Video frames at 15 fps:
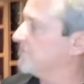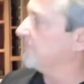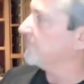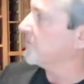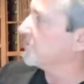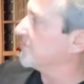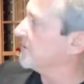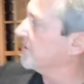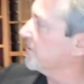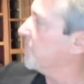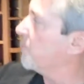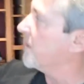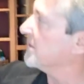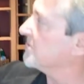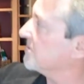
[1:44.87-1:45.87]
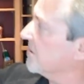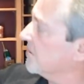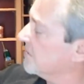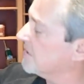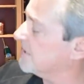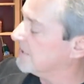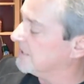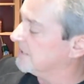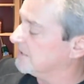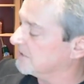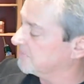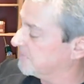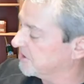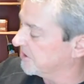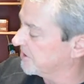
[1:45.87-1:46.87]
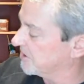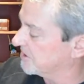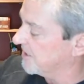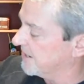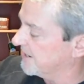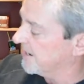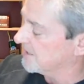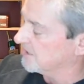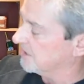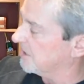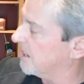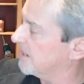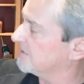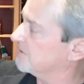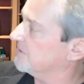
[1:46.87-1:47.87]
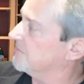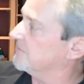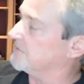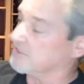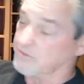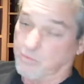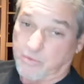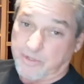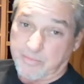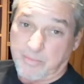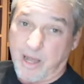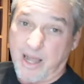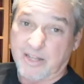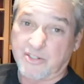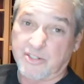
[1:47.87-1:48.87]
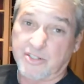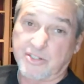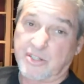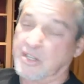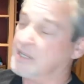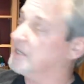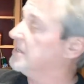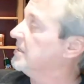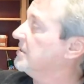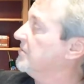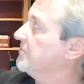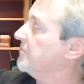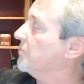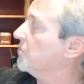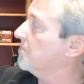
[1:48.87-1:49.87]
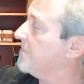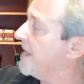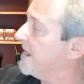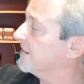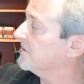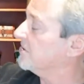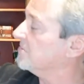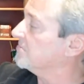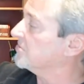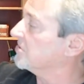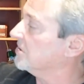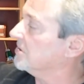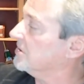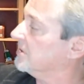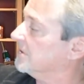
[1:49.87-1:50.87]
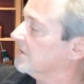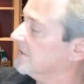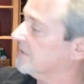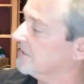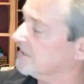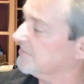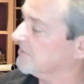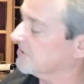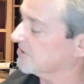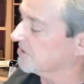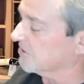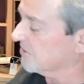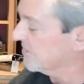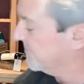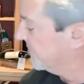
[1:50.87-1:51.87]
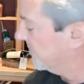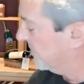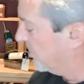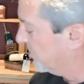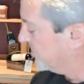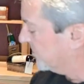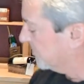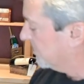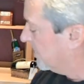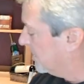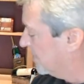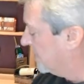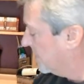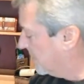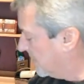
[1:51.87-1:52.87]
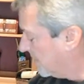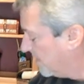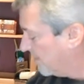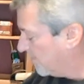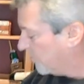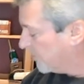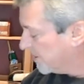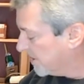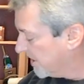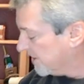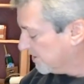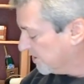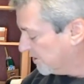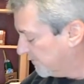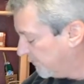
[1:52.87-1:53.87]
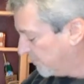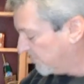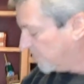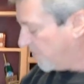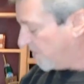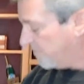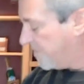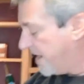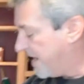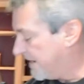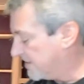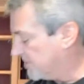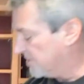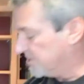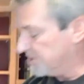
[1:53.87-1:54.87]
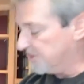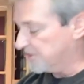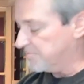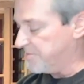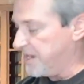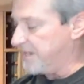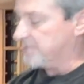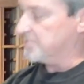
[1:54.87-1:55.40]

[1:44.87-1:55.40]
first enter the wine cellar, this particular client has lots of these wooden boxes for magnums uh, and, and even certainly for larger uh, wood cases for 12 packs and 6 packs.